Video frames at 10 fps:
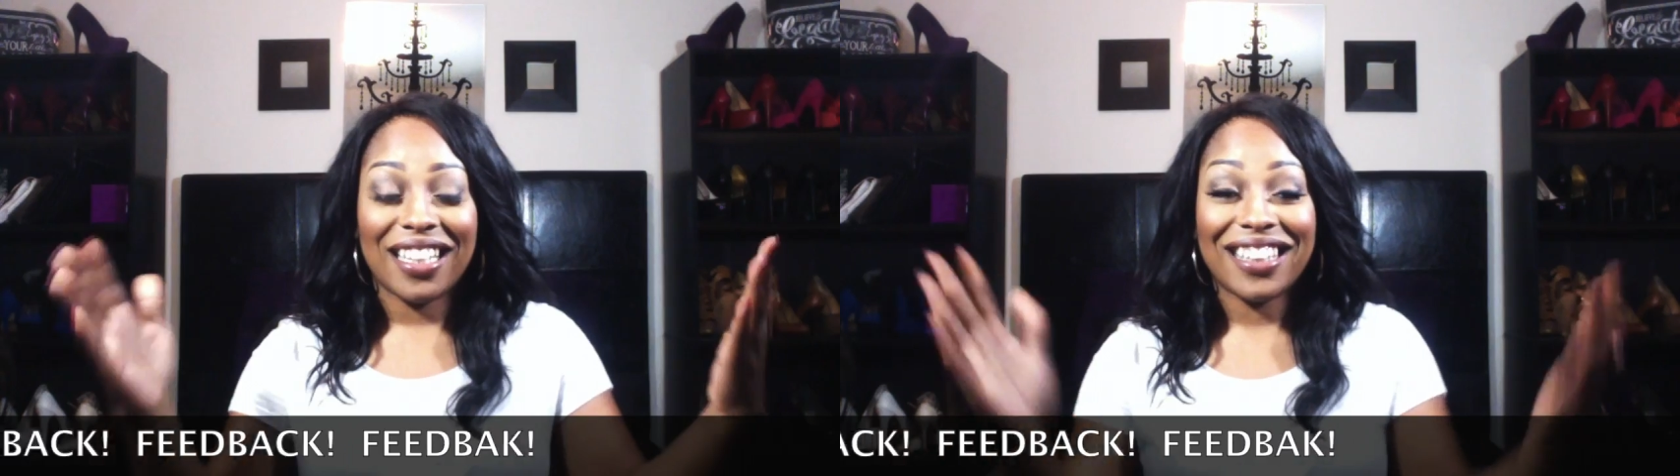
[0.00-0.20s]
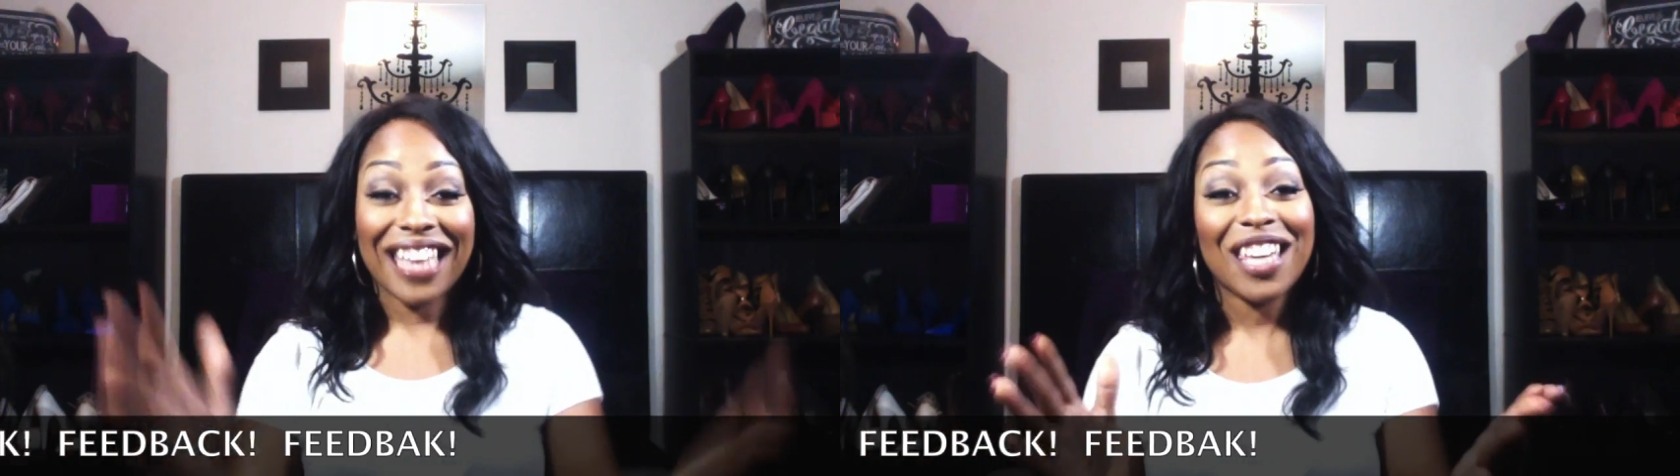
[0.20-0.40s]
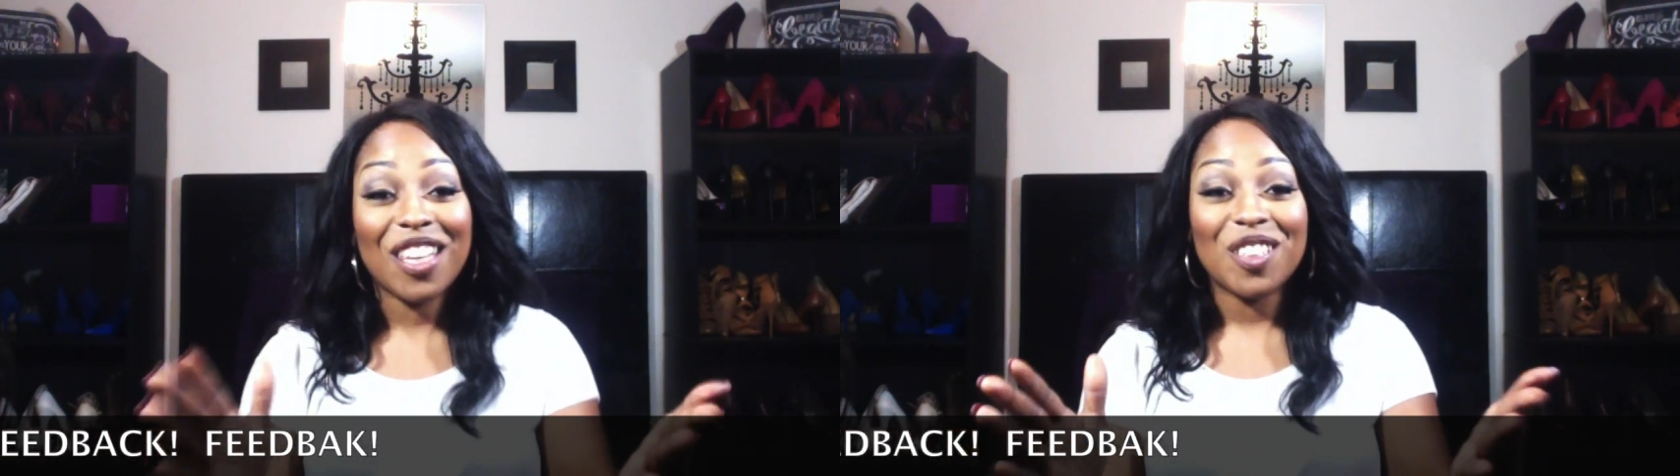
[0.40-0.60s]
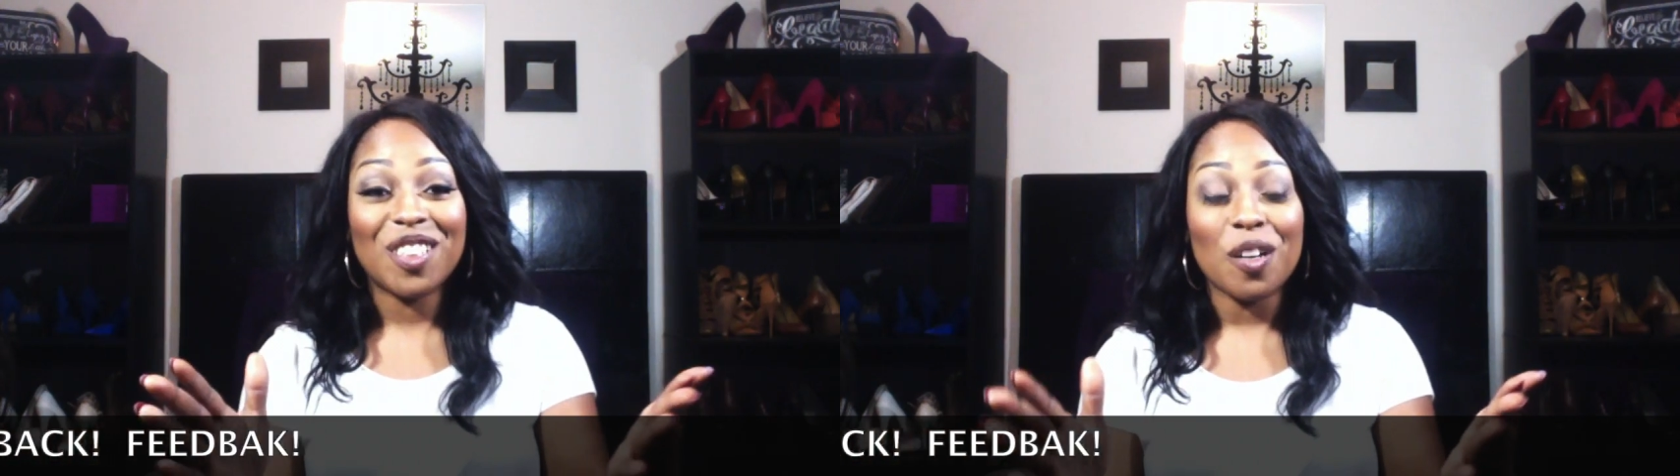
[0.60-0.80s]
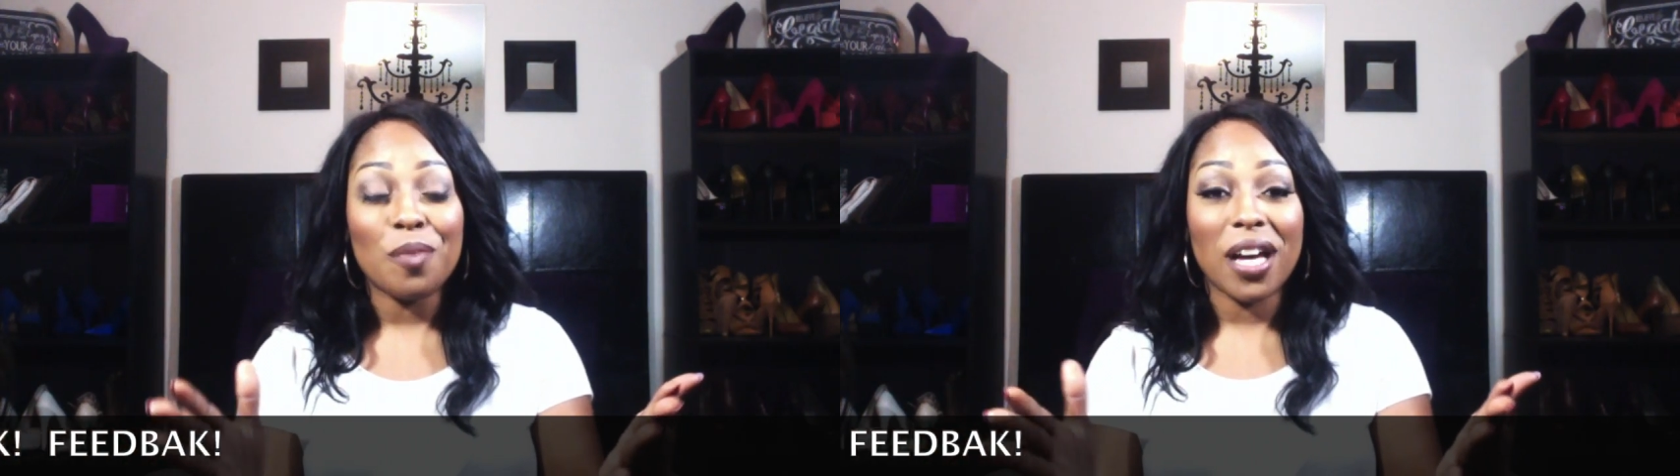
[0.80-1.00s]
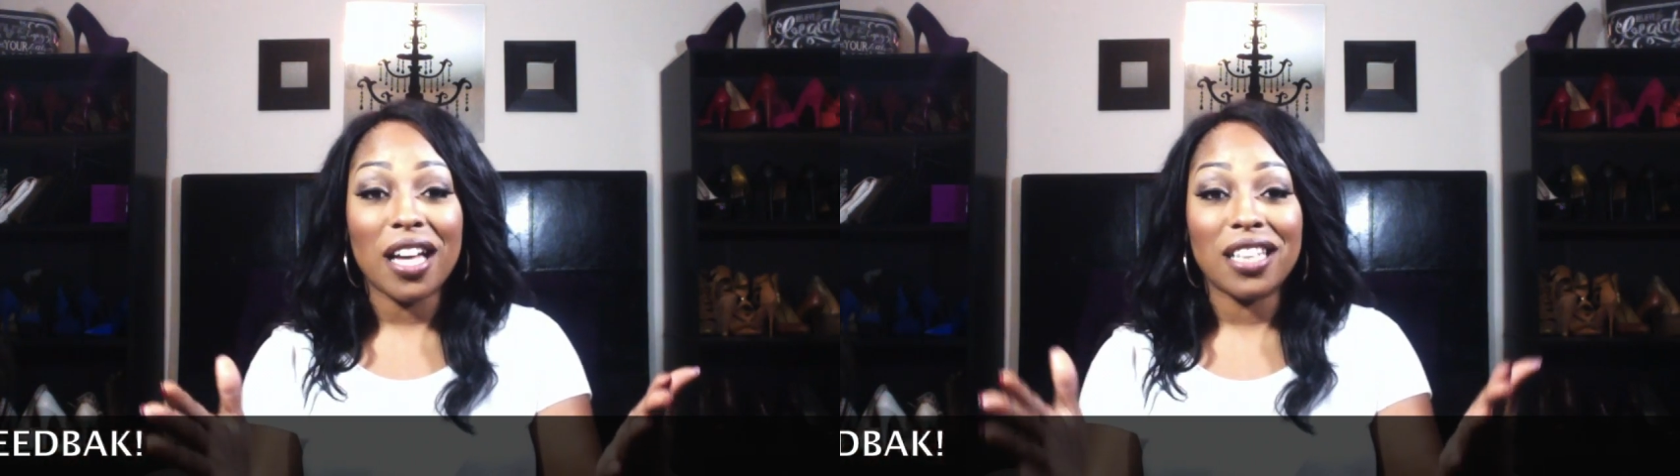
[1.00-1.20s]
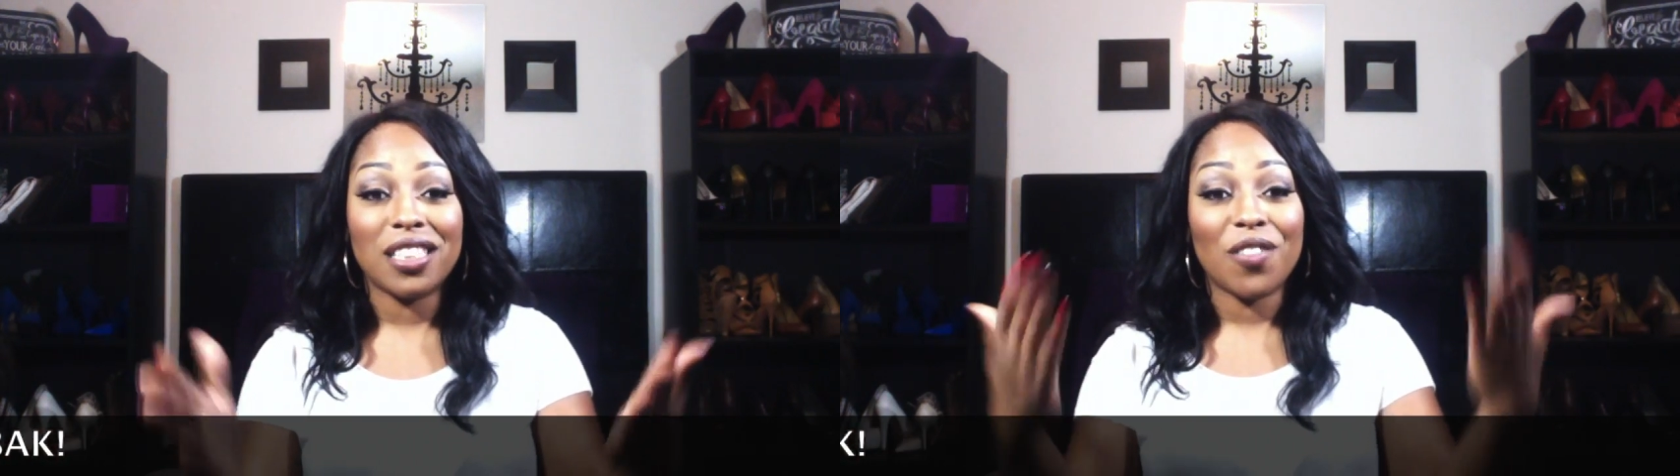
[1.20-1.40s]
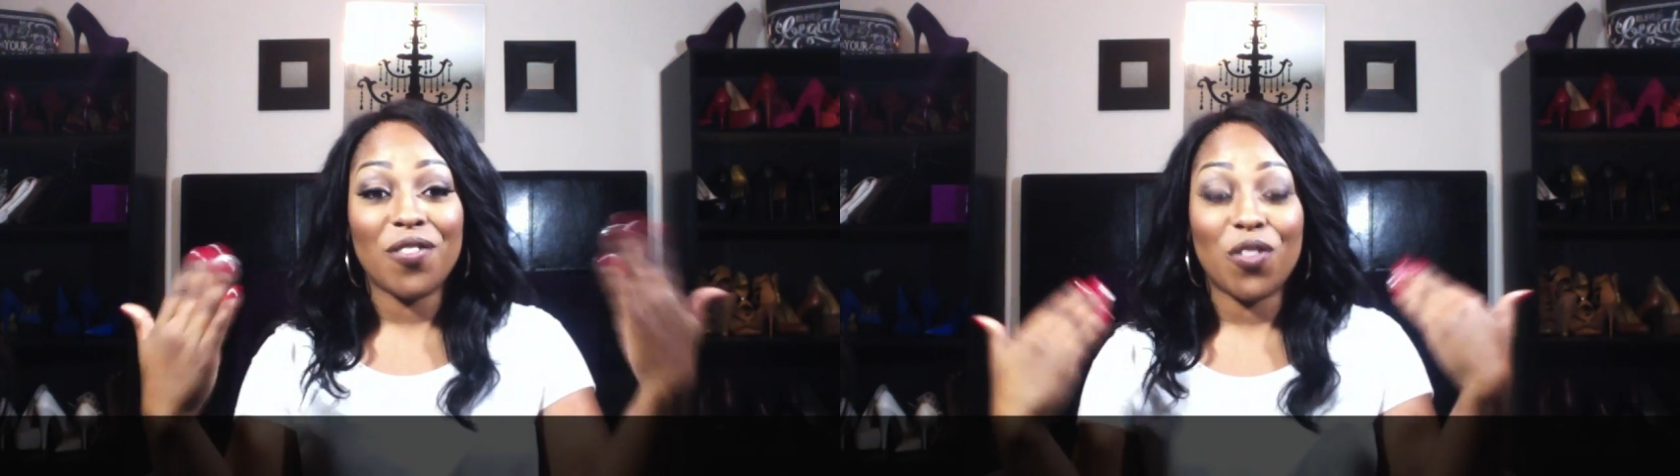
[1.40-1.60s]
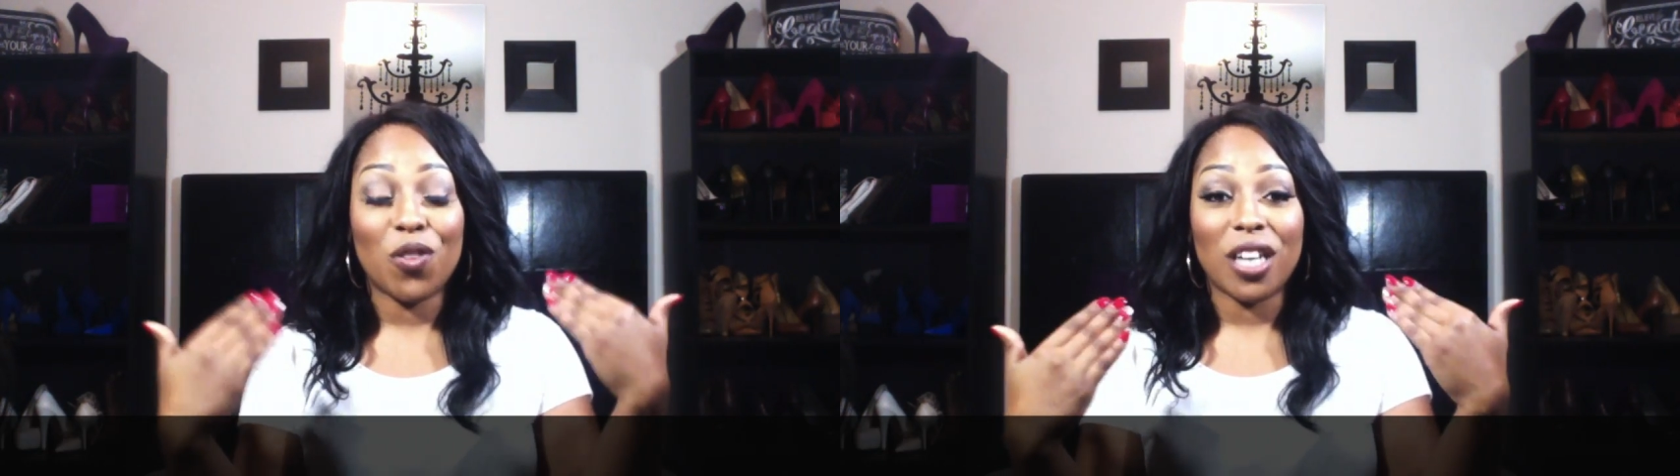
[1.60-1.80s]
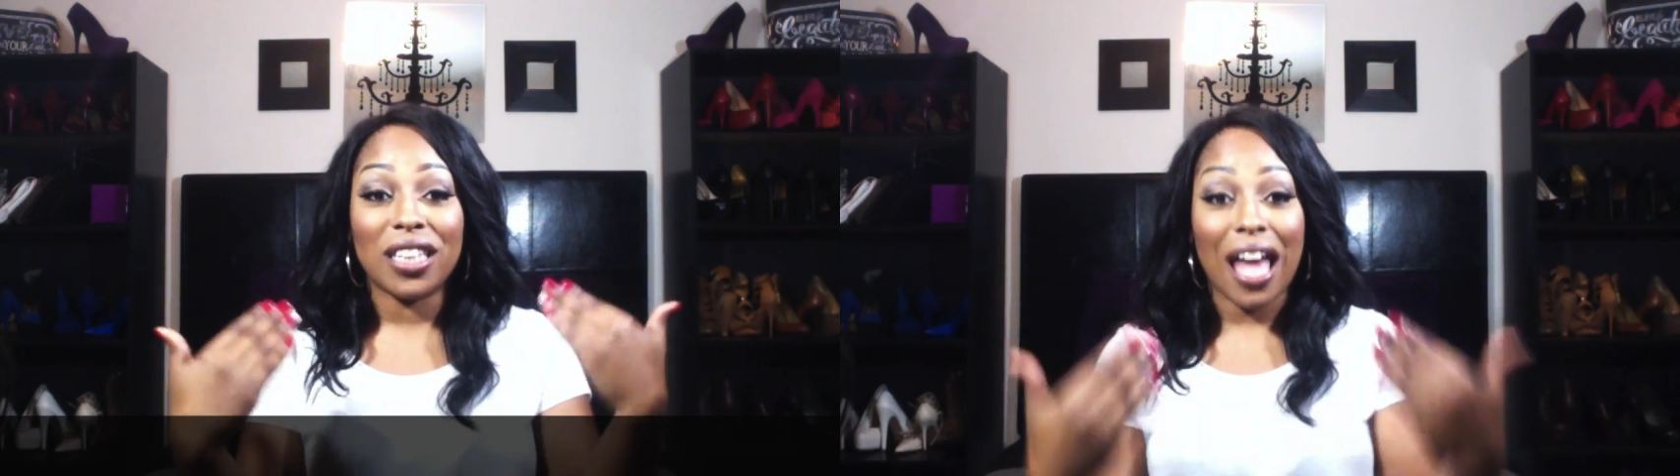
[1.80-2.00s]
Thank you so much for
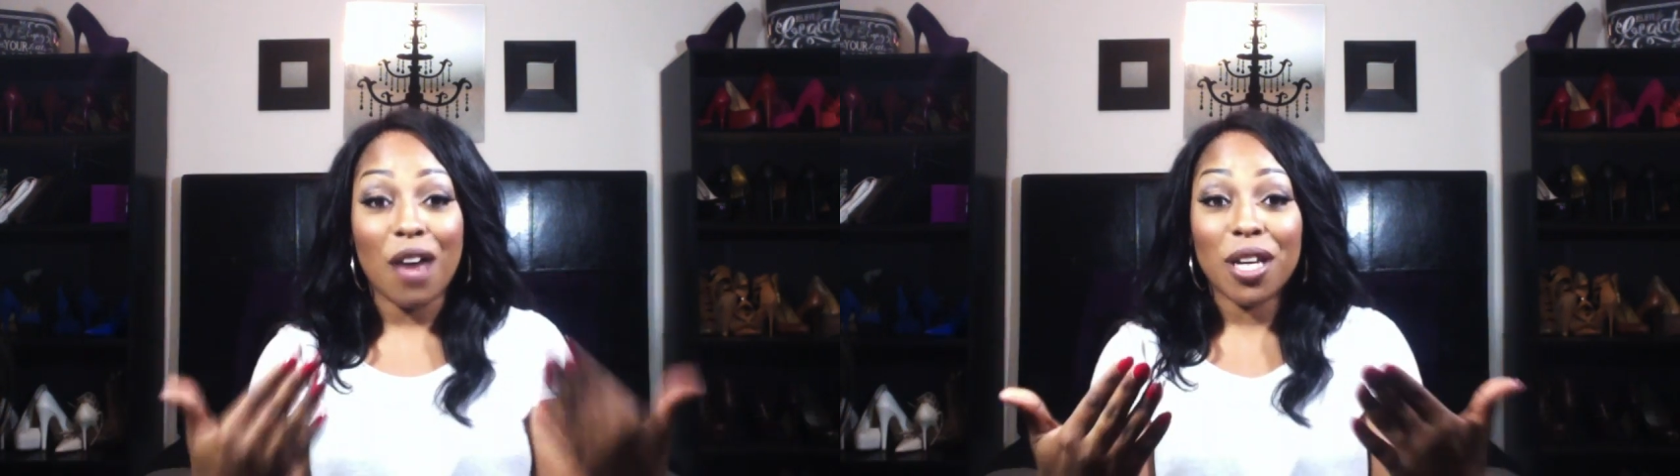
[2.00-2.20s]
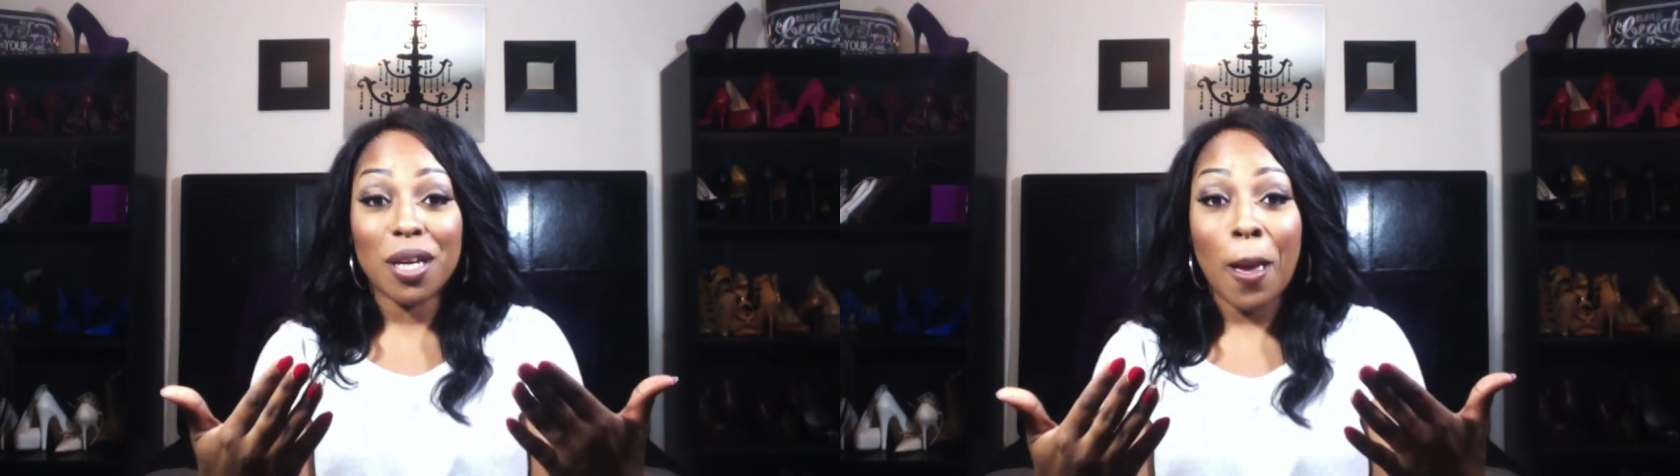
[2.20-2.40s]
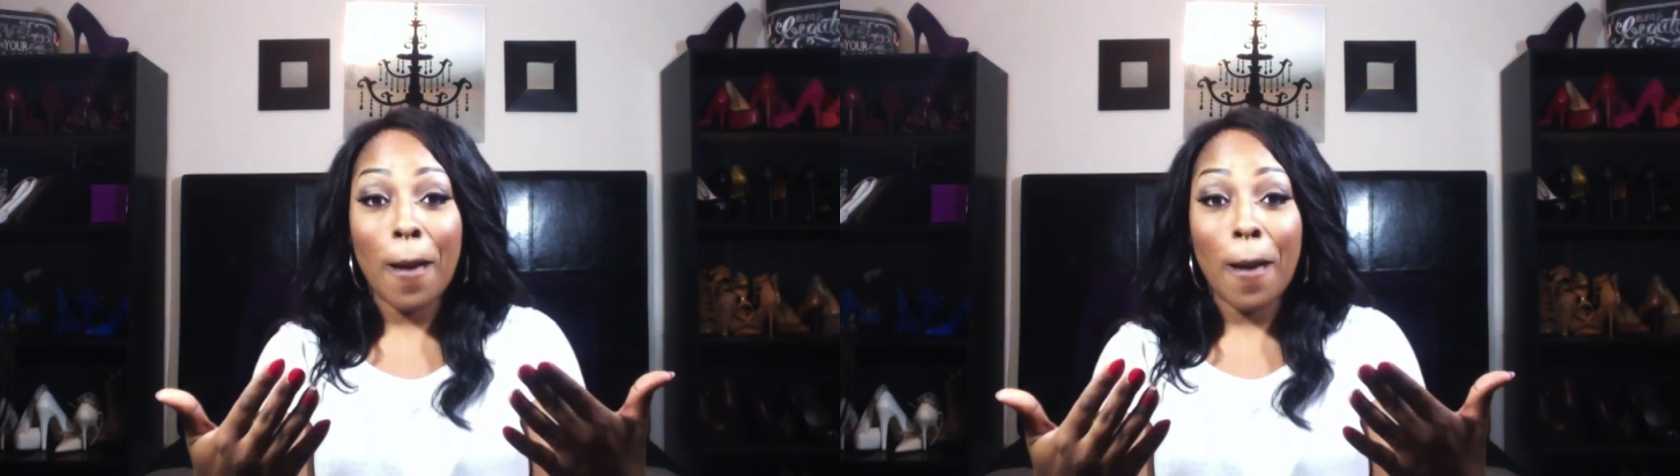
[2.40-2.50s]
allowing